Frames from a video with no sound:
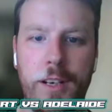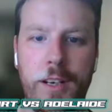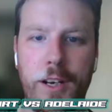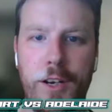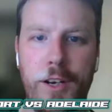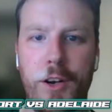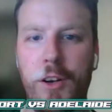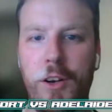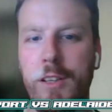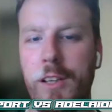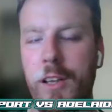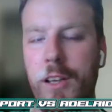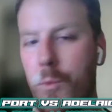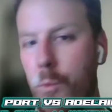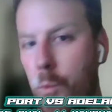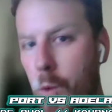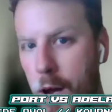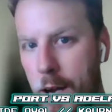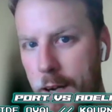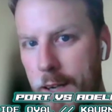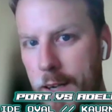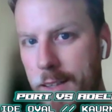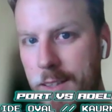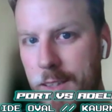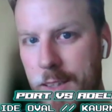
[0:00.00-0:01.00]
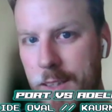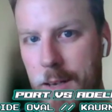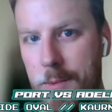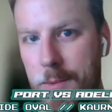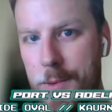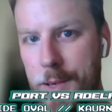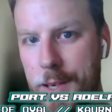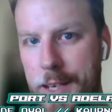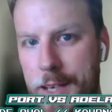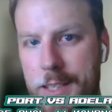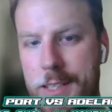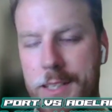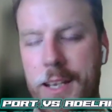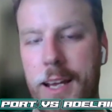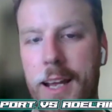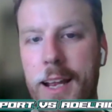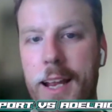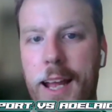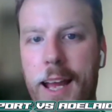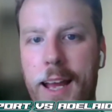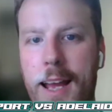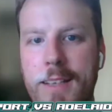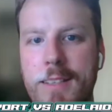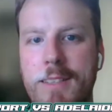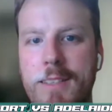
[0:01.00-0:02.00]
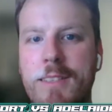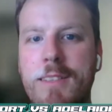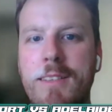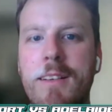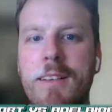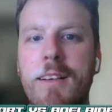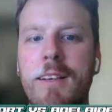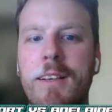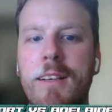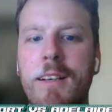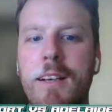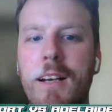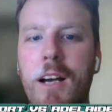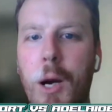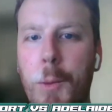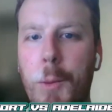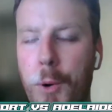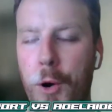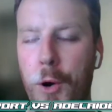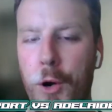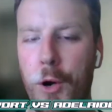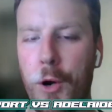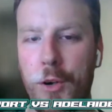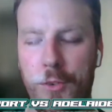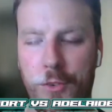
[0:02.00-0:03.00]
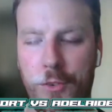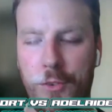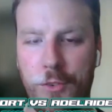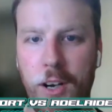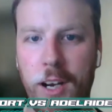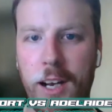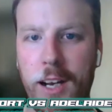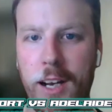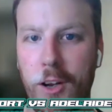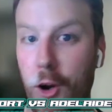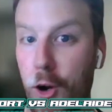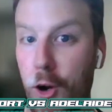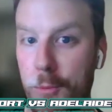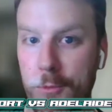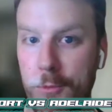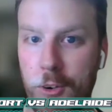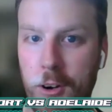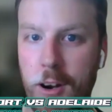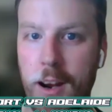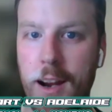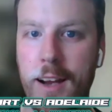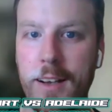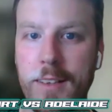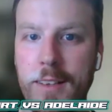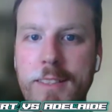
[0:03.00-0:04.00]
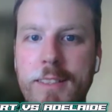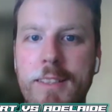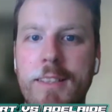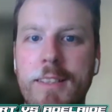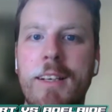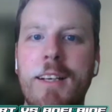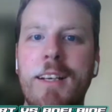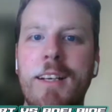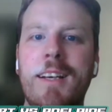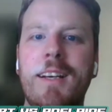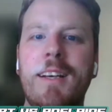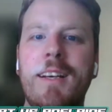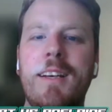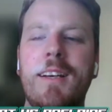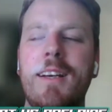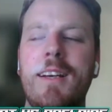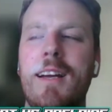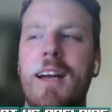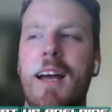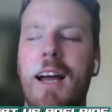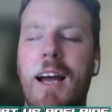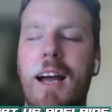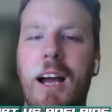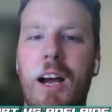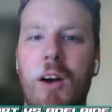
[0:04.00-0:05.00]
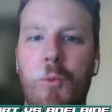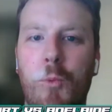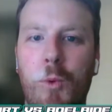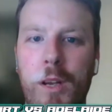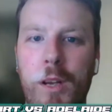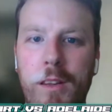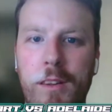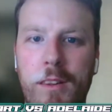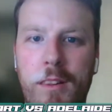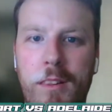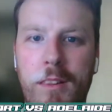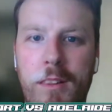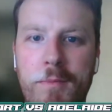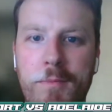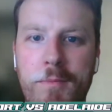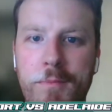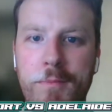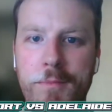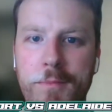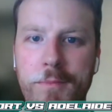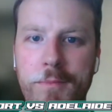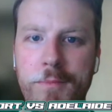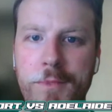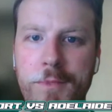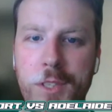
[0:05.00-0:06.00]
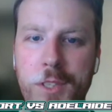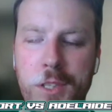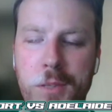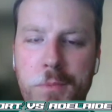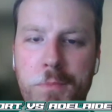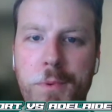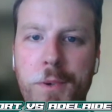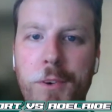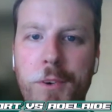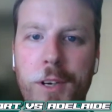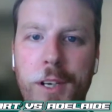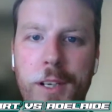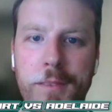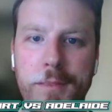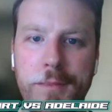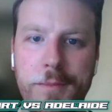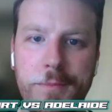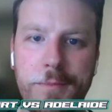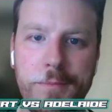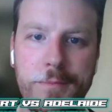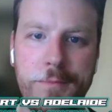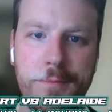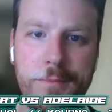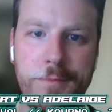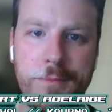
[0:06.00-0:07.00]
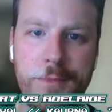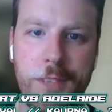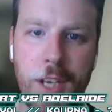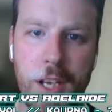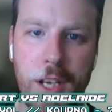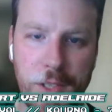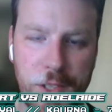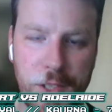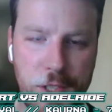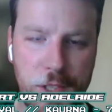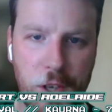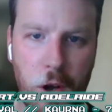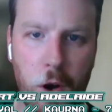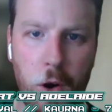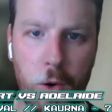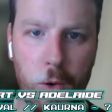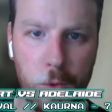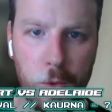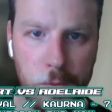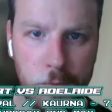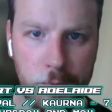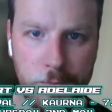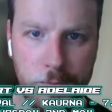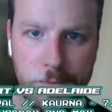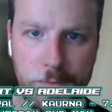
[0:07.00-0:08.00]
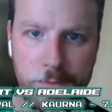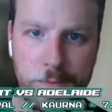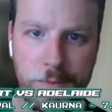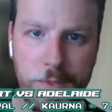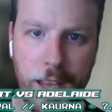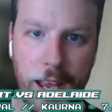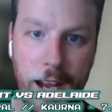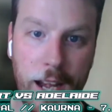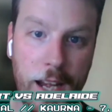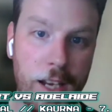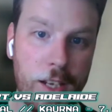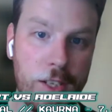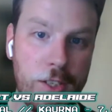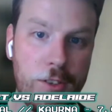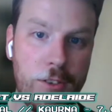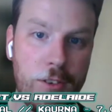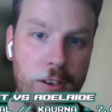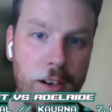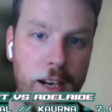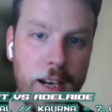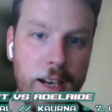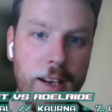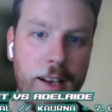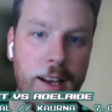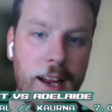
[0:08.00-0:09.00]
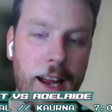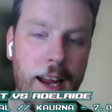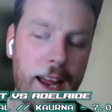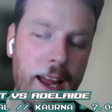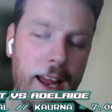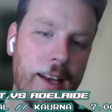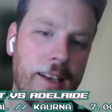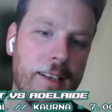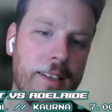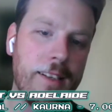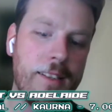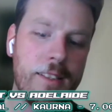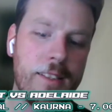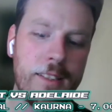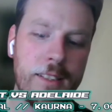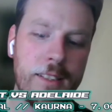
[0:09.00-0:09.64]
and only one club in SA has a bona fide home ground with spirit and soul and history. And